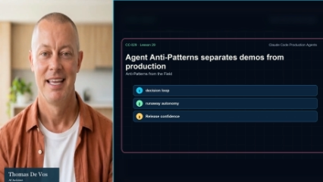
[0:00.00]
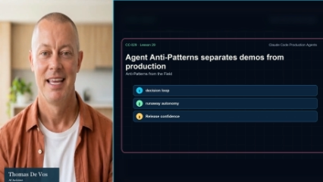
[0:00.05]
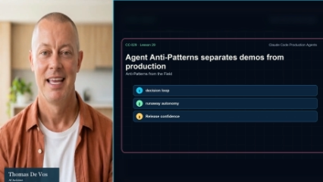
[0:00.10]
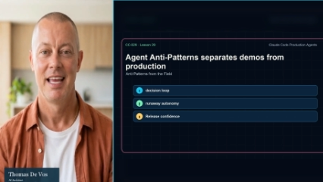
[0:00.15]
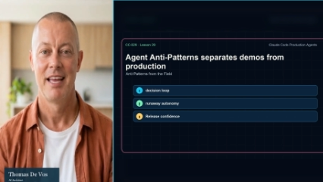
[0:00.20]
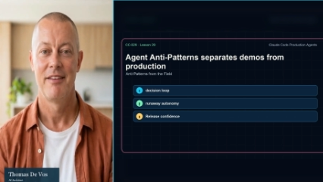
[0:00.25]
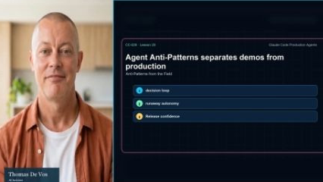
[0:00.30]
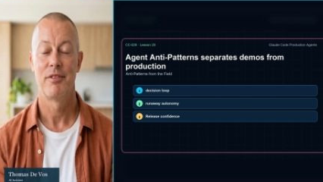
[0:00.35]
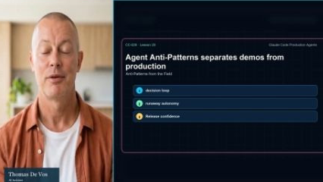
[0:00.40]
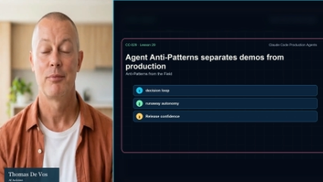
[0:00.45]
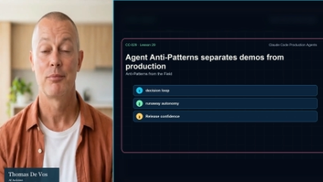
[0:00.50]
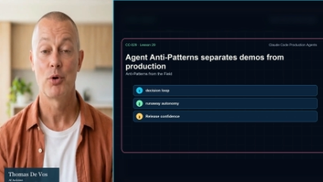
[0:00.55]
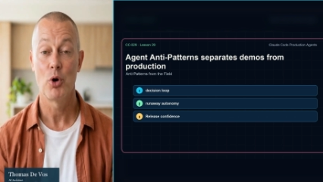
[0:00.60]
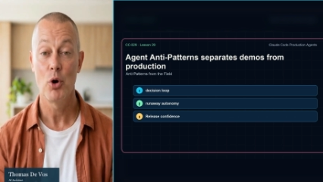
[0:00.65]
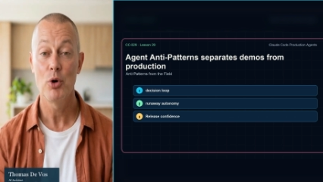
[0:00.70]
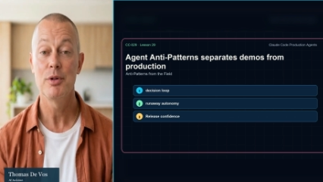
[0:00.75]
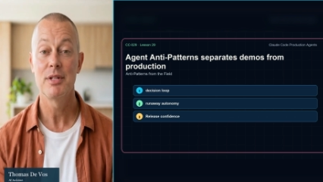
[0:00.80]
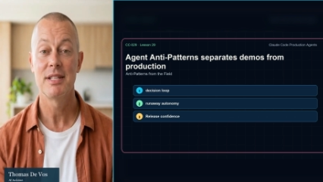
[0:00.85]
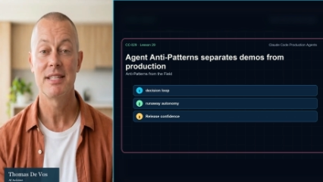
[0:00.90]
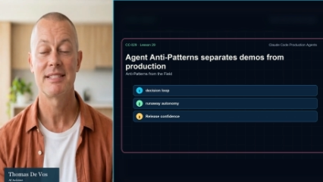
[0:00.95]
If the
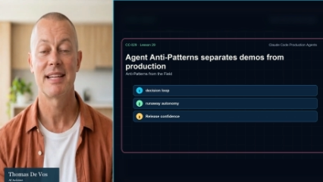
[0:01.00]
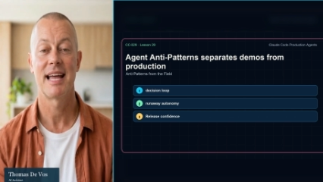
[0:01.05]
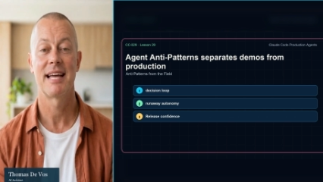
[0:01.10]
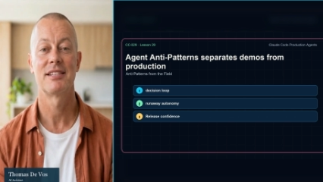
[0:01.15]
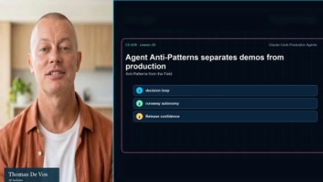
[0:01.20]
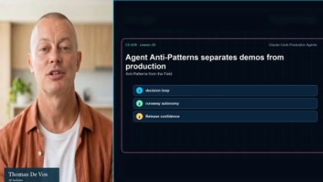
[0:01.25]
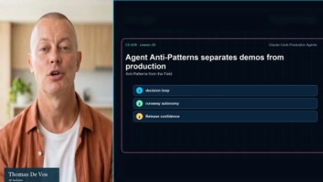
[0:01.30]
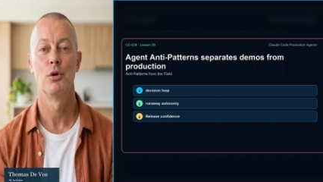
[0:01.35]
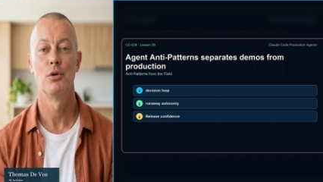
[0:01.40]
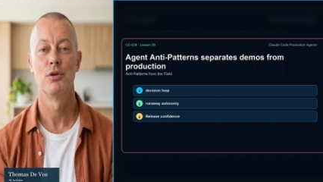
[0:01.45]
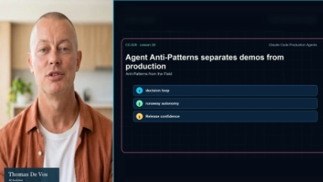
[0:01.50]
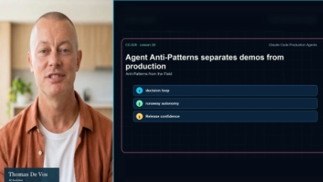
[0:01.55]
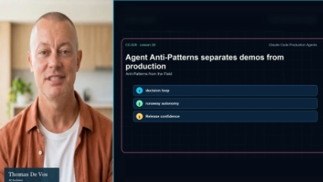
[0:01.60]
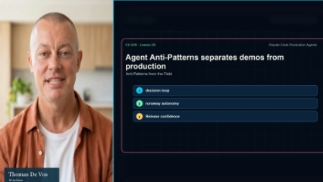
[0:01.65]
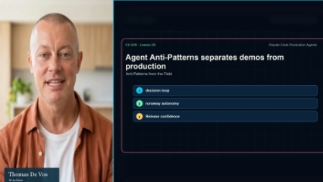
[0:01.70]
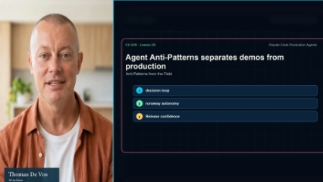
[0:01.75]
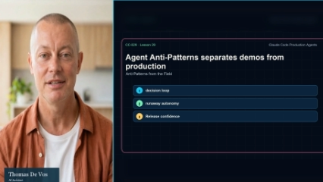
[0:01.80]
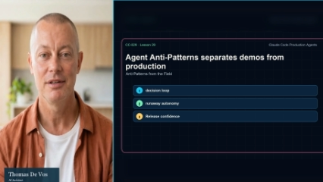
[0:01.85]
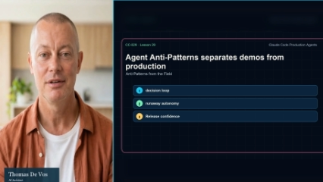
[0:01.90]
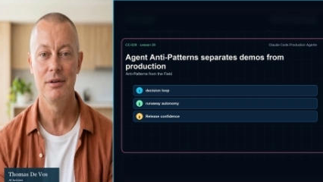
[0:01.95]
process has no
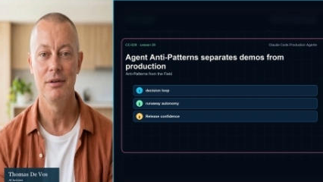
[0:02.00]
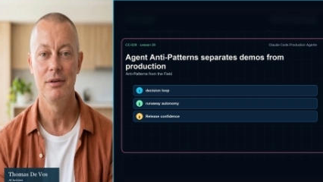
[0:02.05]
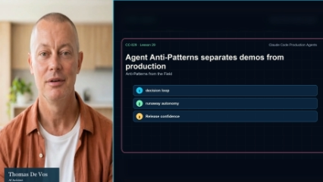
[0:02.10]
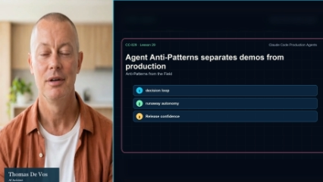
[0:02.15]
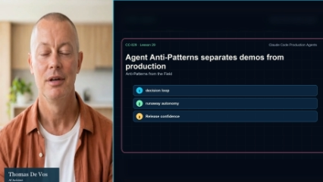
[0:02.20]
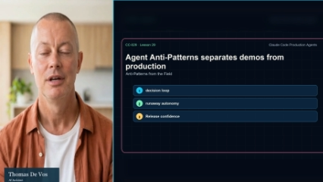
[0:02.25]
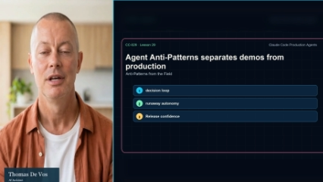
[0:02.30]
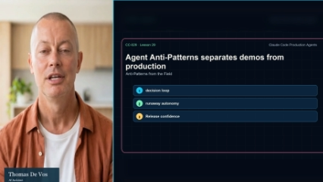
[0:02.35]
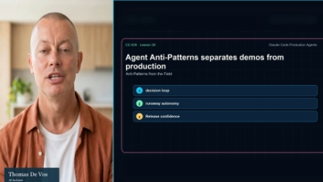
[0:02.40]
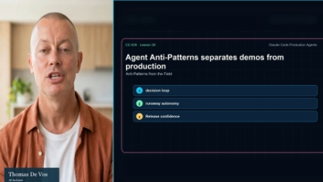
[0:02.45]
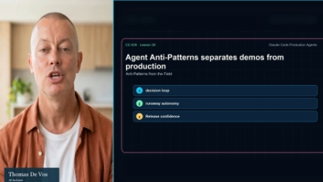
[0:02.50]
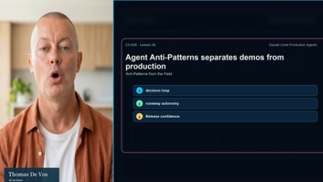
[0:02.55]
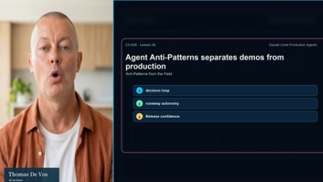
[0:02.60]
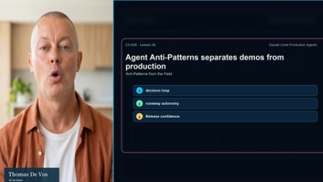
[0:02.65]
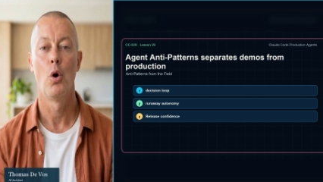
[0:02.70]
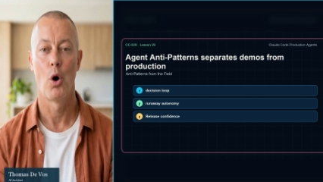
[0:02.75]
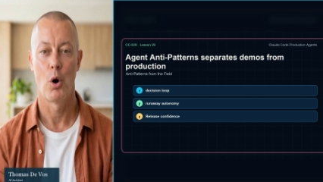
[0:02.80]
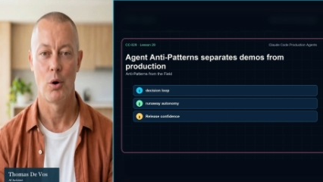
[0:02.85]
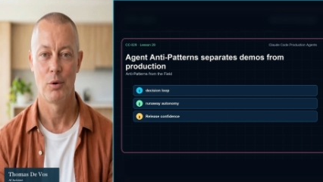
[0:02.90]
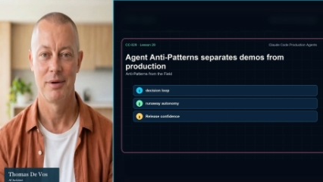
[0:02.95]
signal, no
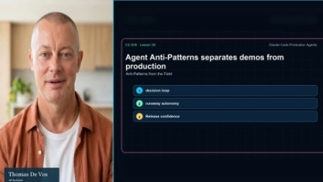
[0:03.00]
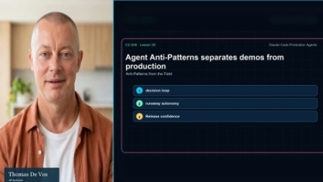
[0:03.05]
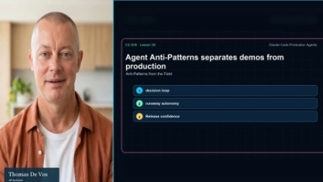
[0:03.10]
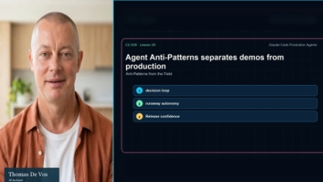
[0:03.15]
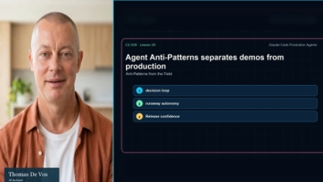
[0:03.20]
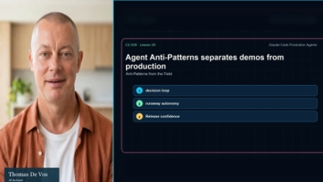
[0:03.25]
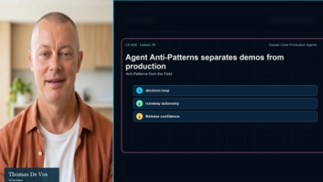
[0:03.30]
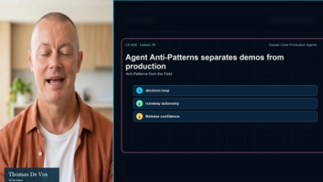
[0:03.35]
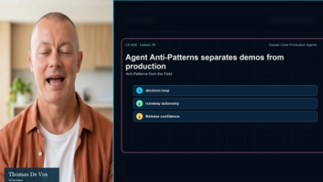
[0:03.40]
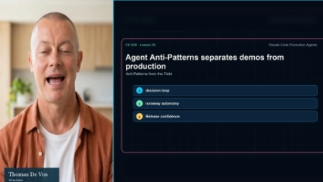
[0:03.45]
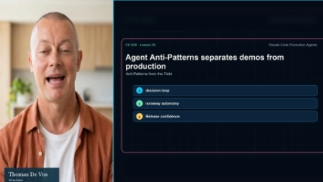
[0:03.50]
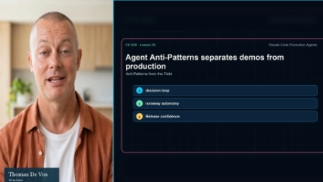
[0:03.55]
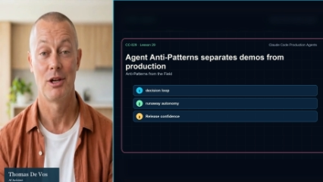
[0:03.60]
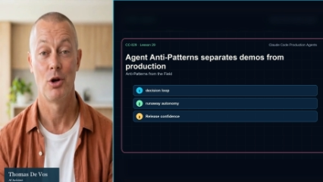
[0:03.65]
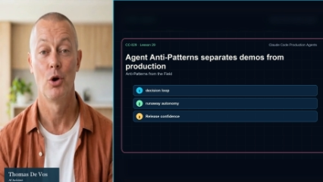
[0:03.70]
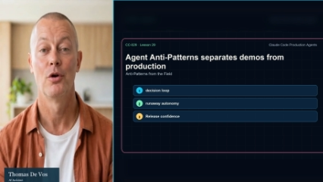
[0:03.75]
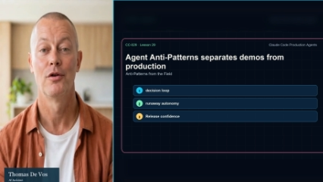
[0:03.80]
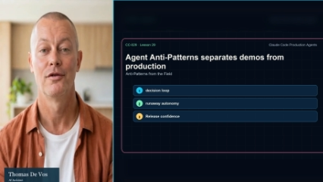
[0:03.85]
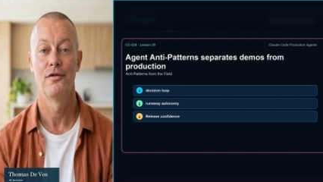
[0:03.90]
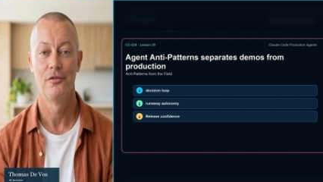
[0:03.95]
owner, and
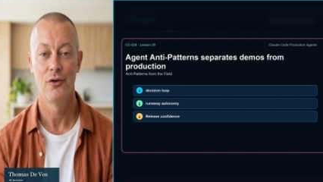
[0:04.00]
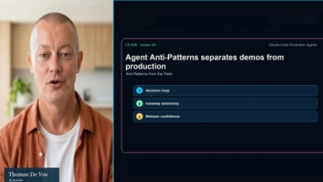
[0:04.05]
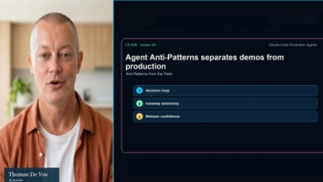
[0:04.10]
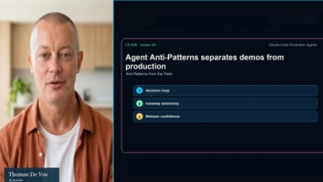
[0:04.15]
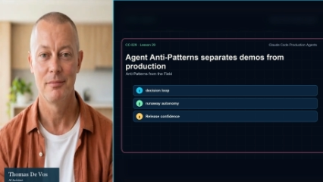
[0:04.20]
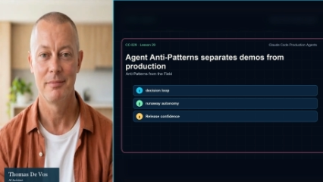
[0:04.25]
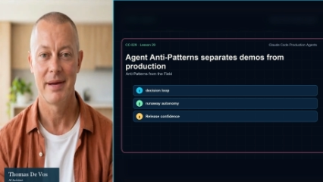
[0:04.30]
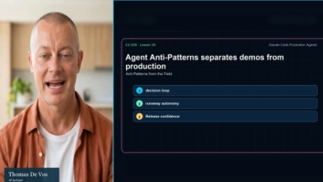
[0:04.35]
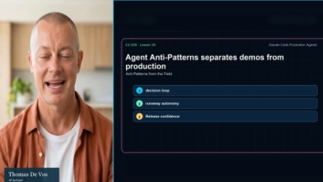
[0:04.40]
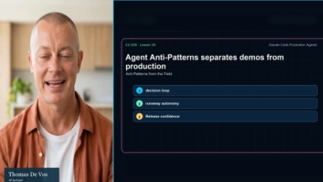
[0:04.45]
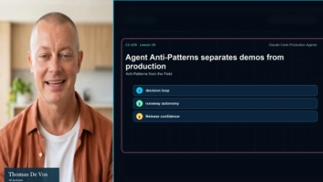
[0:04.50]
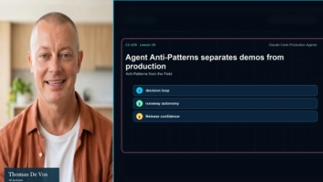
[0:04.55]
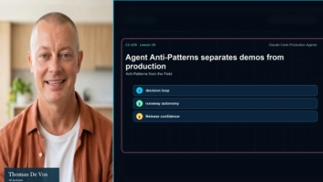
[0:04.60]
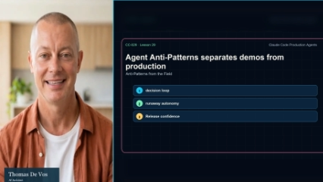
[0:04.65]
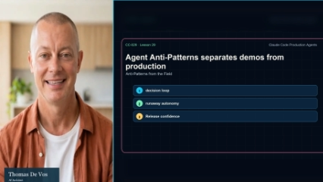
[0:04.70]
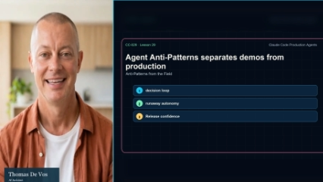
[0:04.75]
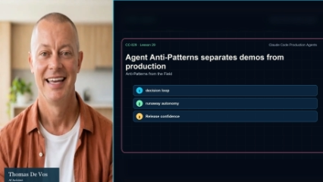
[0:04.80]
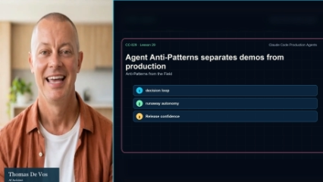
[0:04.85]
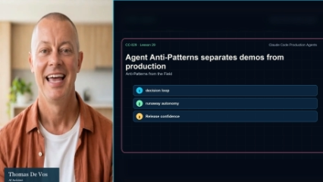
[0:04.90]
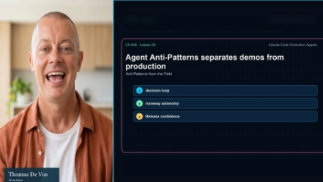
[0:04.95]
no fallback,
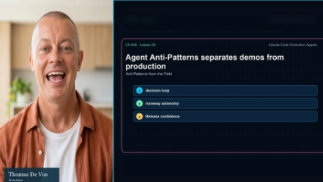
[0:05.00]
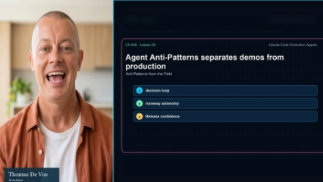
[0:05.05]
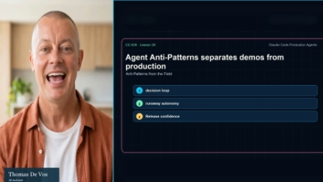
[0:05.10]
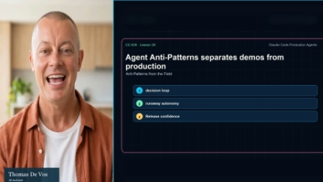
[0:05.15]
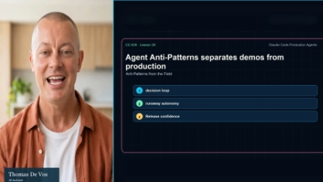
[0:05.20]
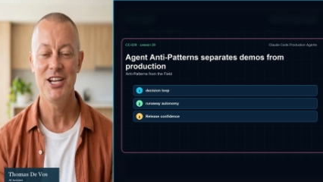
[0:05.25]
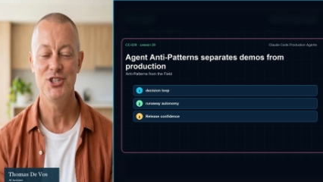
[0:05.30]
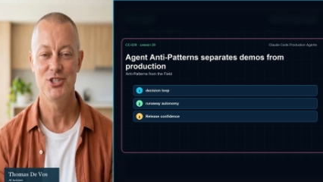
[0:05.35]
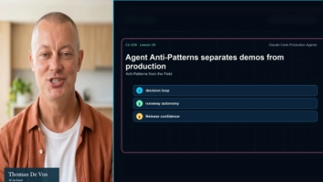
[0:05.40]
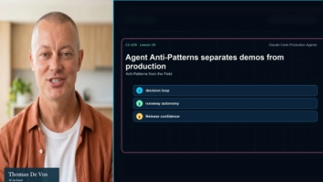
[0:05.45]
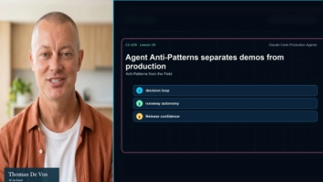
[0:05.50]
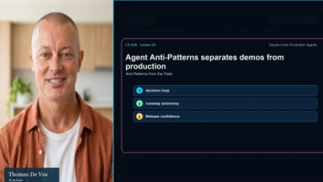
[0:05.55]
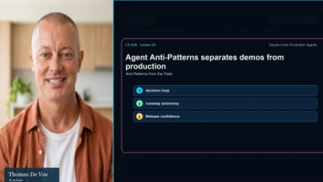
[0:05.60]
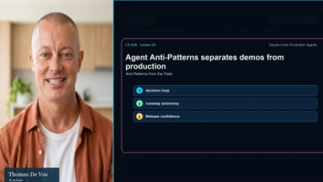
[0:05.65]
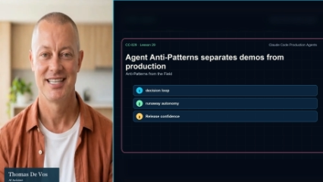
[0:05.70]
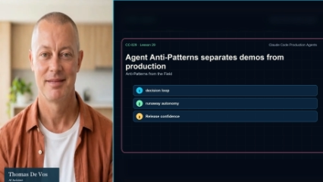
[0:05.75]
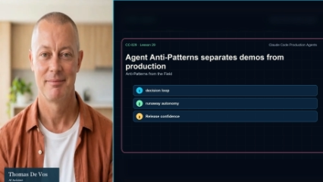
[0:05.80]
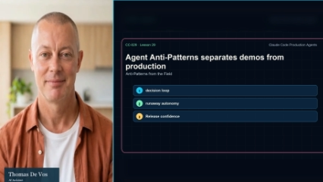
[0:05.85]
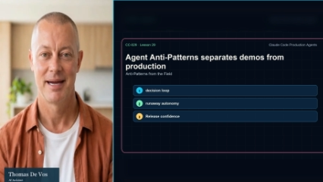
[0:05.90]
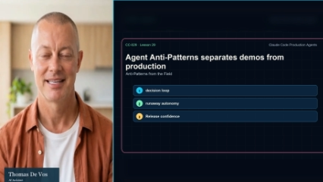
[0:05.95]

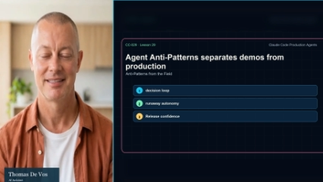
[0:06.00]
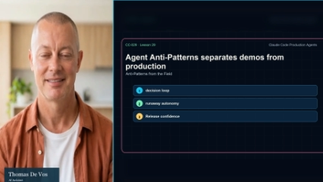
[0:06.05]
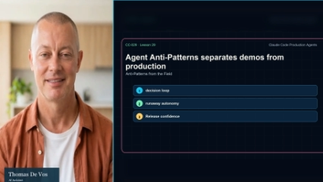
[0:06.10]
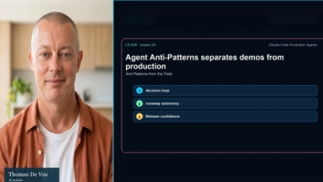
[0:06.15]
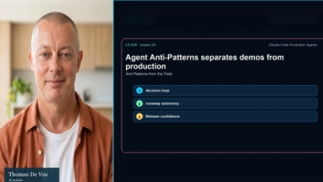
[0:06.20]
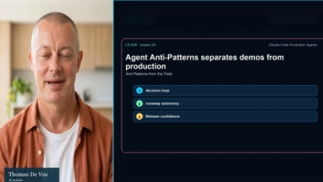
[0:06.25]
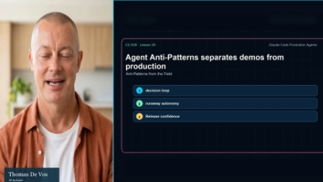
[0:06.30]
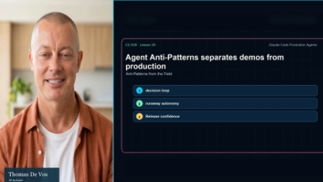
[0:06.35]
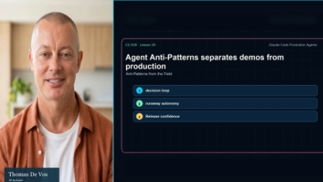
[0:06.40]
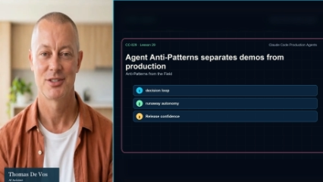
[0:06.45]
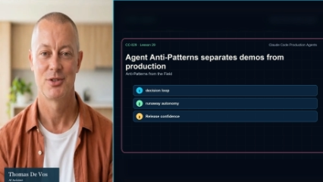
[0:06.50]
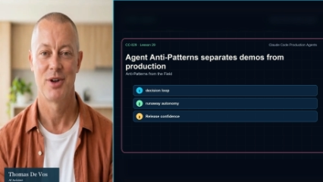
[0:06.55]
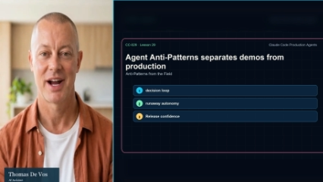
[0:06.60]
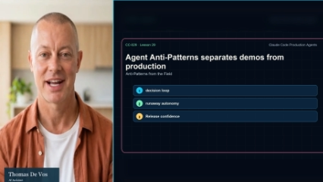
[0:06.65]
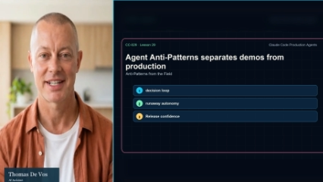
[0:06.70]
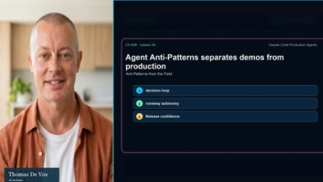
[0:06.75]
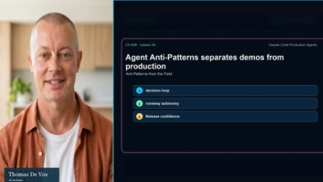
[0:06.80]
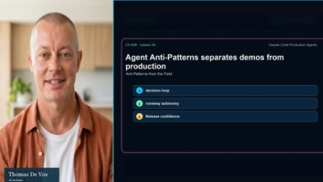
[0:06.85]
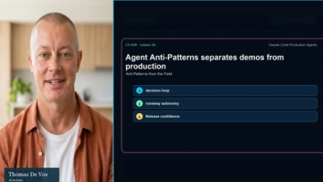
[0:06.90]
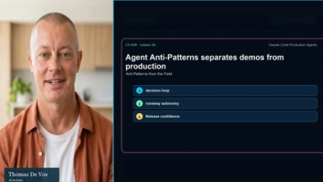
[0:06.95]
agency makes the mess
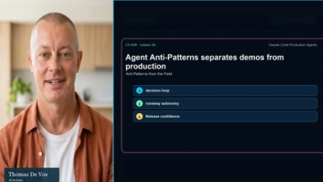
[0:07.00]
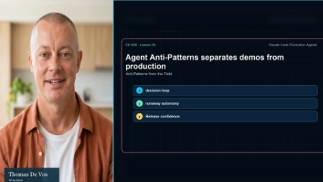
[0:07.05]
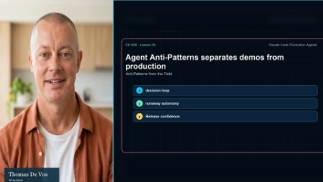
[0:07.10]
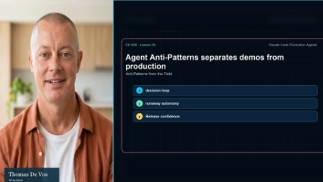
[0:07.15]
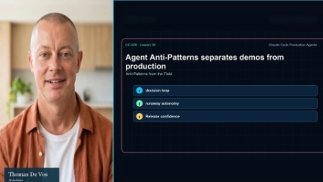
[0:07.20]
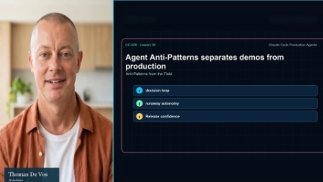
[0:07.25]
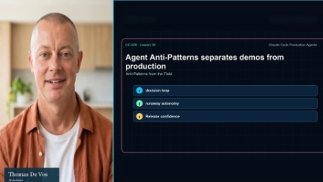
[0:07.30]
faster.